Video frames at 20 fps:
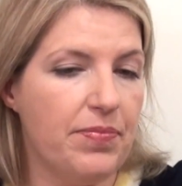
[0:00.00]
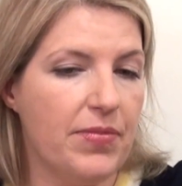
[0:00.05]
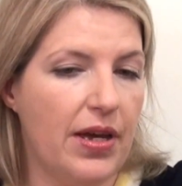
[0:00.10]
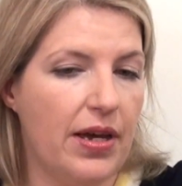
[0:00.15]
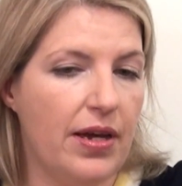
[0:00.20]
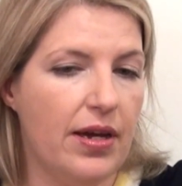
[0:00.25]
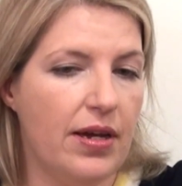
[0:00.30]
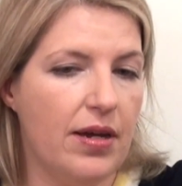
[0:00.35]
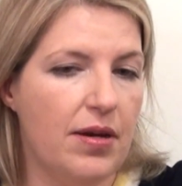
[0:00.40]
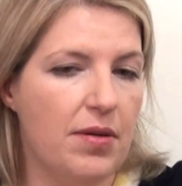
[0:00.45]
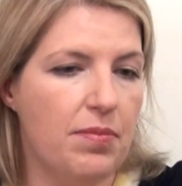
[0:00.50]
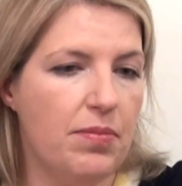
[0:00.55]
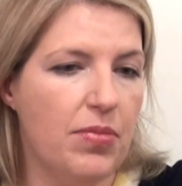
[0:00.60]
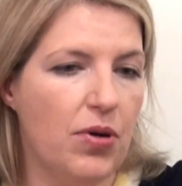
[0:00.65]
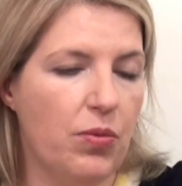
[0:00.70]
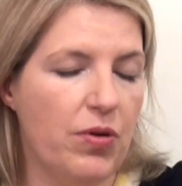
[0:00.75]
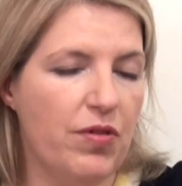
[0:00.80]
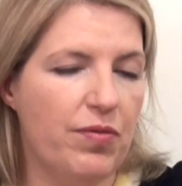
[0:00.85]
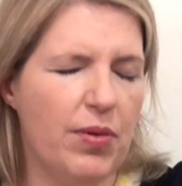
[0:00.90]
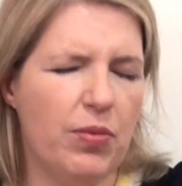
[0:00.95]
Uh,
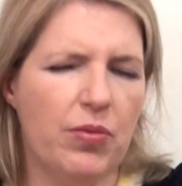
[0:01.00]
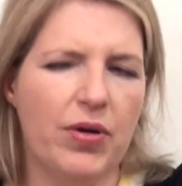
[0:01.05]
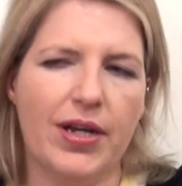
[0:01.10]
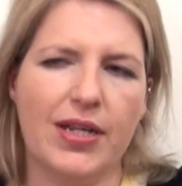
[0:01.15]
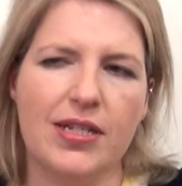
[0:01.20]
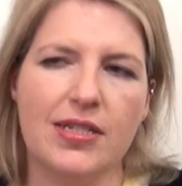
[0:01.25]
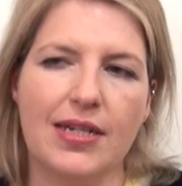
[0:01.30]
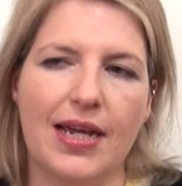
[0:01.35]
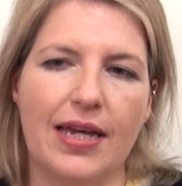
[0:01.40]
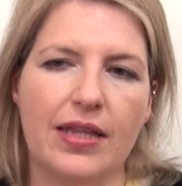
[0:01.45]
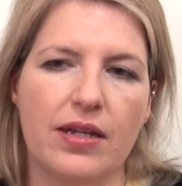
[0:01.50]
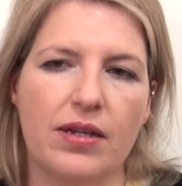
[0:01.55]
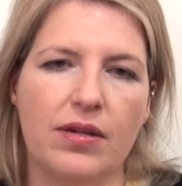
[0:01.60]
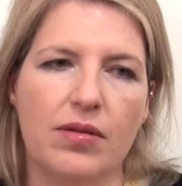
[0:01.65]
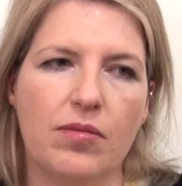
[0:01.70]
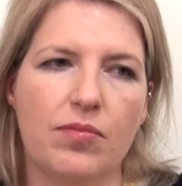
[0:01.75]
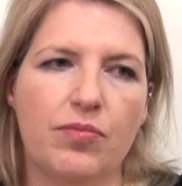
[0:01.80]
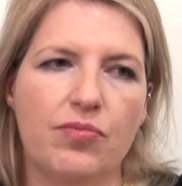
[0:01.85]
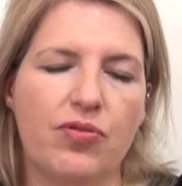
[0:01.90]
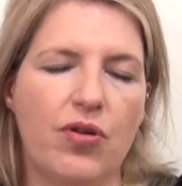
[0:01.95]
but we've been working together.
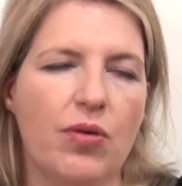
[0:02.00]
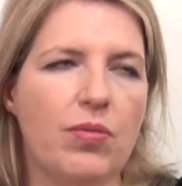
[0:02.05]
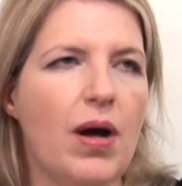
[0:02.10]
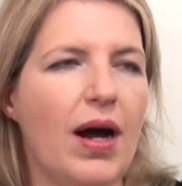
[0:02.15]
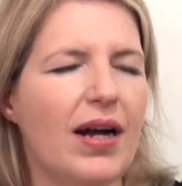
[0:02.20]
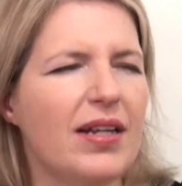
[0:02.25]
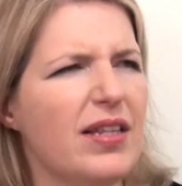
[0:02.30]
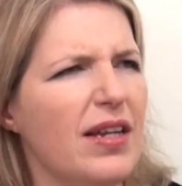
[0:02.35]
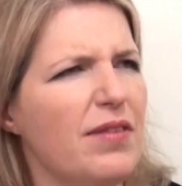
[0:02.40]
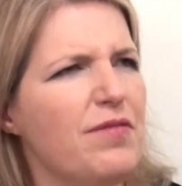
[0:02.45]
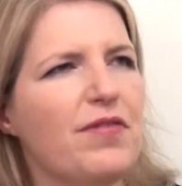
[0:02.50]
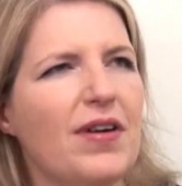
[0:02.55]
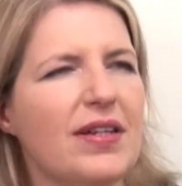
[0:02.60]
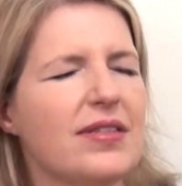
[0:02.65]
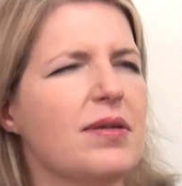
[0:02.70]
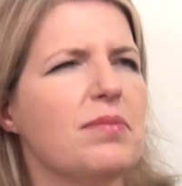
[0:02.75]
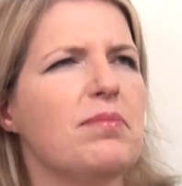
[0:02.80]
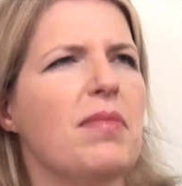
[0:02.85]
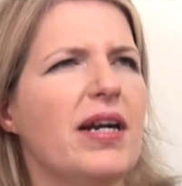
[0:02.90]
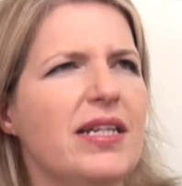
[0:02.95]
Probably, in fact,
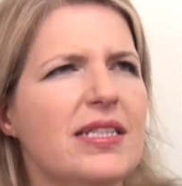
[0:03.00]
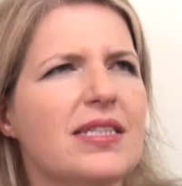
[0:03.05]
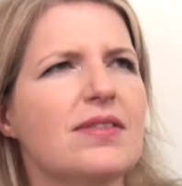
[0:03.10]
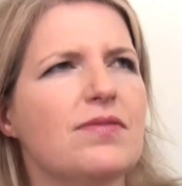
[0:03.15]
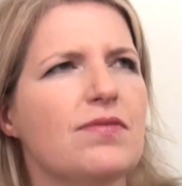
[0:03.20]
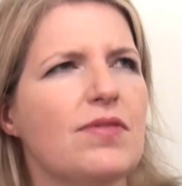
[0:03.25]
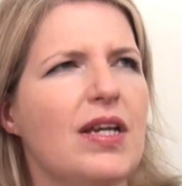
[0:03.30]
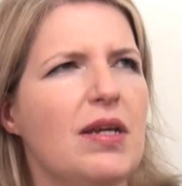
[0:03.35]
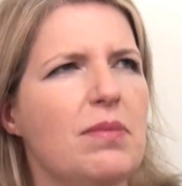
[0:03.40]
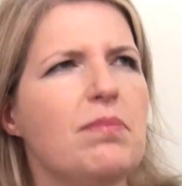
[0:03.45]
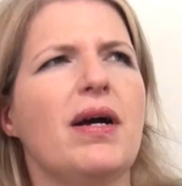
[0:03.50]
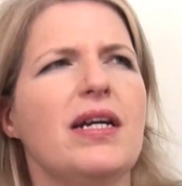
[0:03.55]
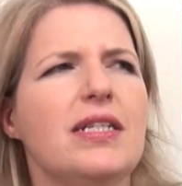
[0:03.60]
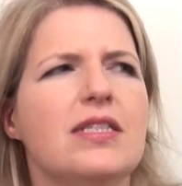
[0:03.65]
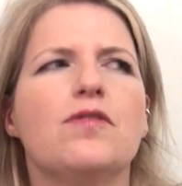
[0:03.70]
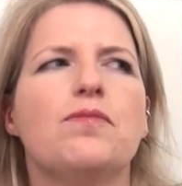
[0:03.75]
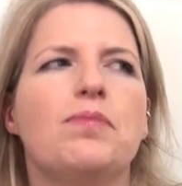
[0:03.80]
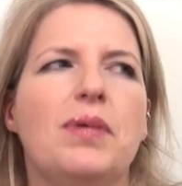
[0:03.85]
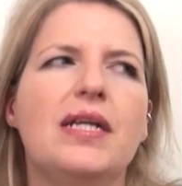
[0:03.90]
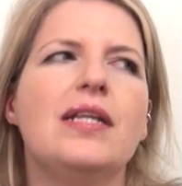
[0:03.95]
I might have. He might
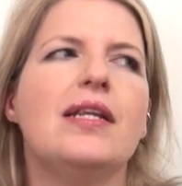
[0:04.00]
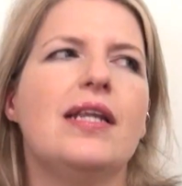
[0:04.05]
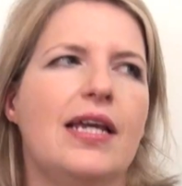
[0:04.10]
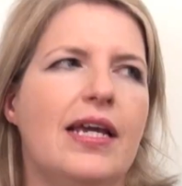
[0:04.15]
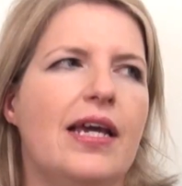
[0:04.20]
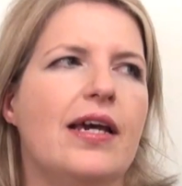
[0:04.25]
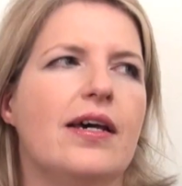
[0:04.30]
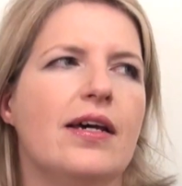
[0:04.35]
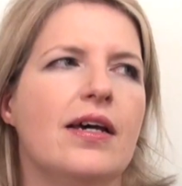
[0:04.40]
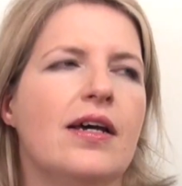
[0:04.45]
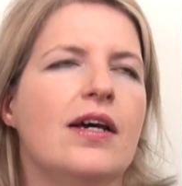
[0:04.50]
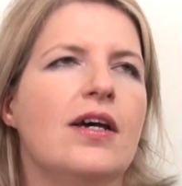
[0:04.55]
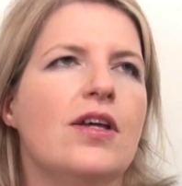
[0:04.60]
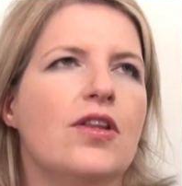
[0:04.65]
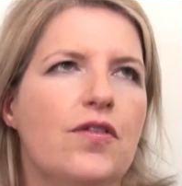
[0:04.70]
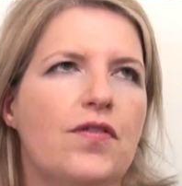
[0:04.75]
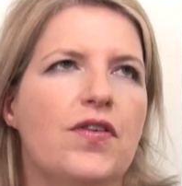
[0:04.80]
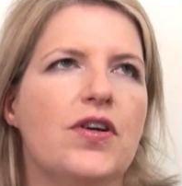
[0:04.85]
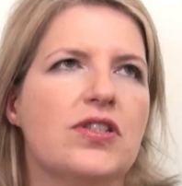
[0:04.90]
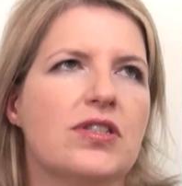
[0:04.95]
have been here
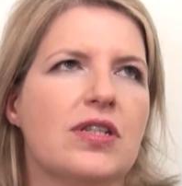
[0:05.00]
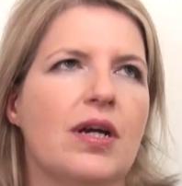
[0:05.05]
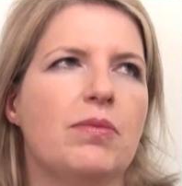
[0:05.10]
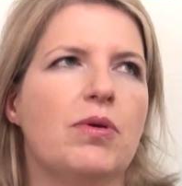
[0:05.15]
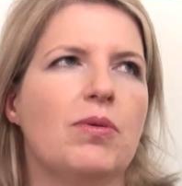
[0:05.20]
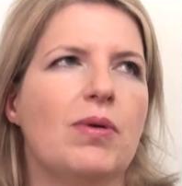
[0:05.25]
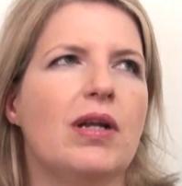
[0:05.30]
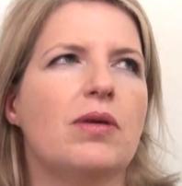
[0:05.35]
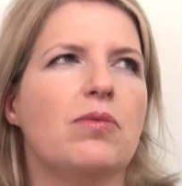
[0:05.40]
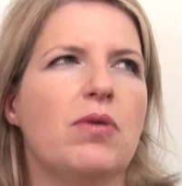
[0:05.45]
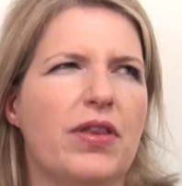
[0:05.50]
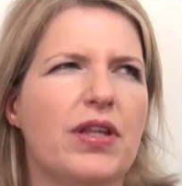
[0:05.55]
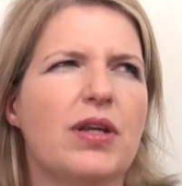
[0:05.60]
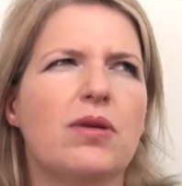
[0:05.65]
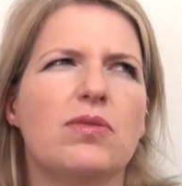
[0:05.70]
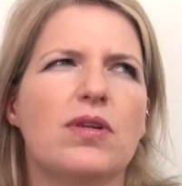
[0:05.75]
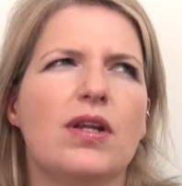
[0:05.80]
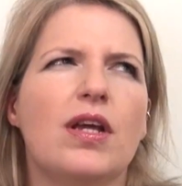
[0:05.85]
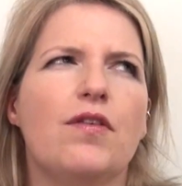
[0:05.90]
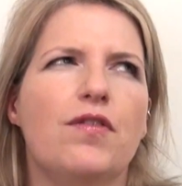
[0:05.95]
the first time he went. I
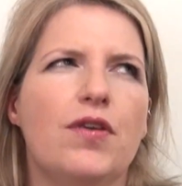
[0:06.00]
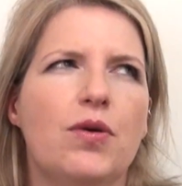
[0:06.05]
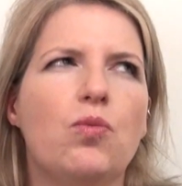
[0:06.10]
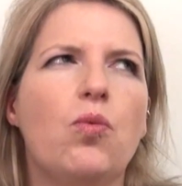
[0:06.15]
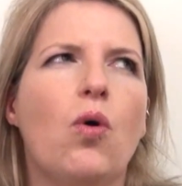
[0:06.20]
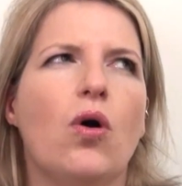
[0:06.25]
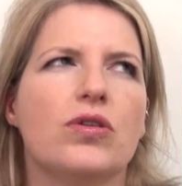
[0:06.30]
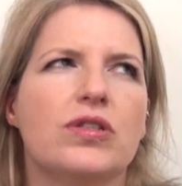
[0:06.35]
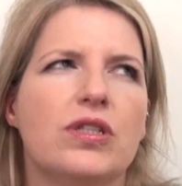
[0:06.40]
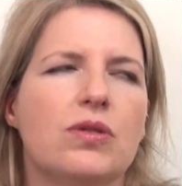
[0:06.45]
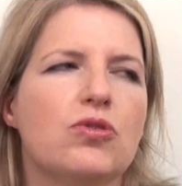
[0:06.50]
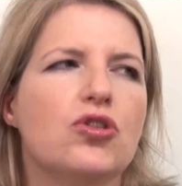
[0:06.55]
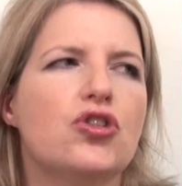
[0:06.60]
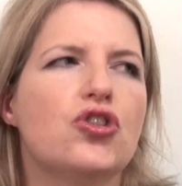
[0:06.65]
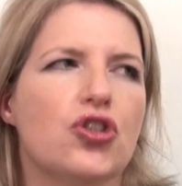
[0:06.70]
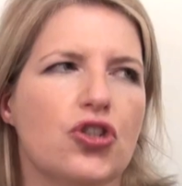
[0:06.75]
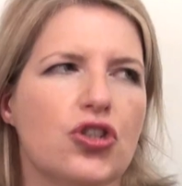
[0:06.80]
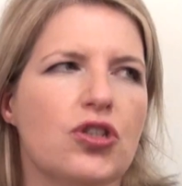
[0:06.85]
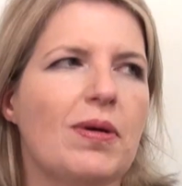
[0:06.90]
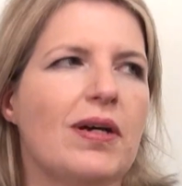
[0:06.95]
think if he was, it was
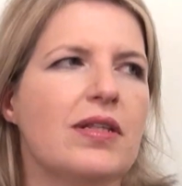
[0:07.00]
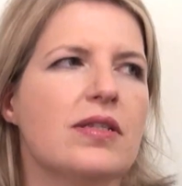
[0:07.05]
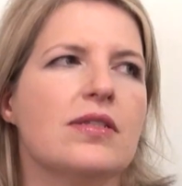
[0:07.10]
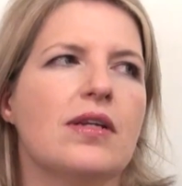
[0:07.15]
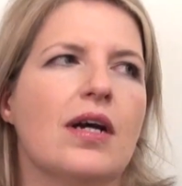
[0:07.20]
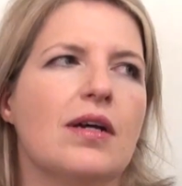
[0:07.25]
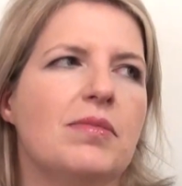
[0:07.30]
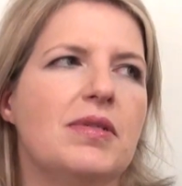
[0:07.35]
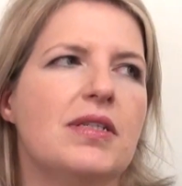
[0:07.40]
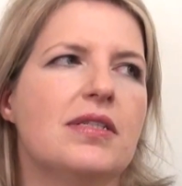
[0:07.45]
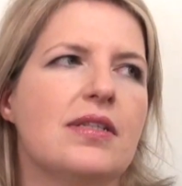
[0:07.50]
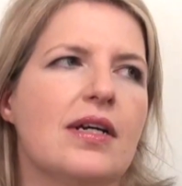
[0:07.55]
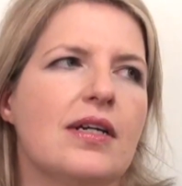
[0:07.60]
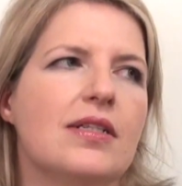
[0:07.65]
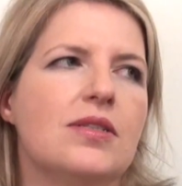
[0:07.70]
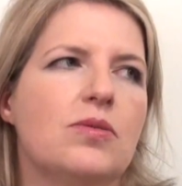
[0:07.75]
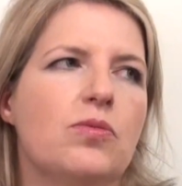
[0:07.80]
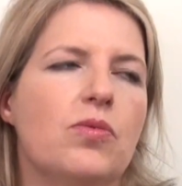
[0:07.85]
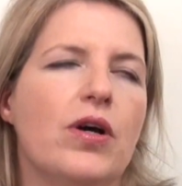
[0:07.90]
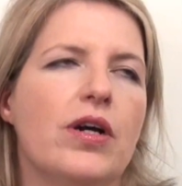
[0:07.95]
just about the time he
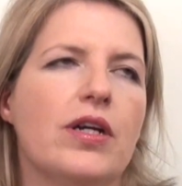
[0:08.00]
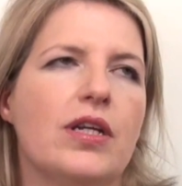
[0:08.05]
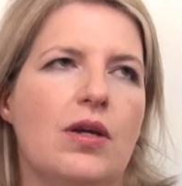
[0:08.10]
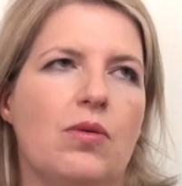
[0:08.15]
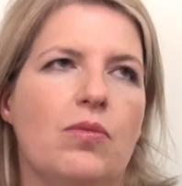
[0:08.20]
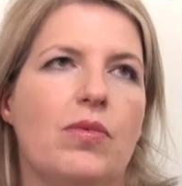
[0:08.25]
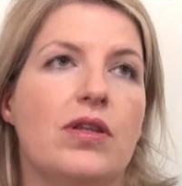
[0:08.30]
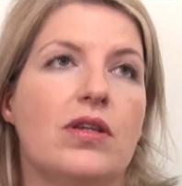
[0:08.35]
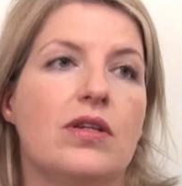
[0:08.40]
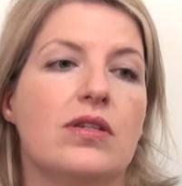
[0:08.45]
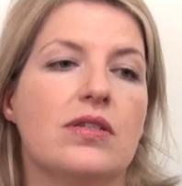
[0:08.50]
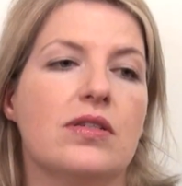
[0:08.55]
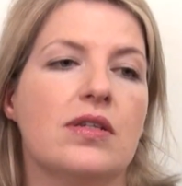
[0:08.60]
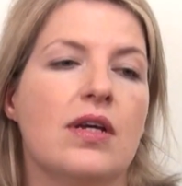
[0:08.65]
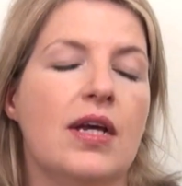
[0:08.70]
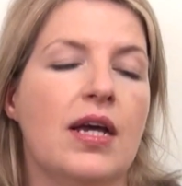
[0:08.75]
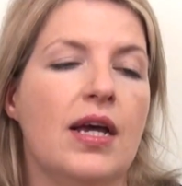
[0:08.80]
started working with us.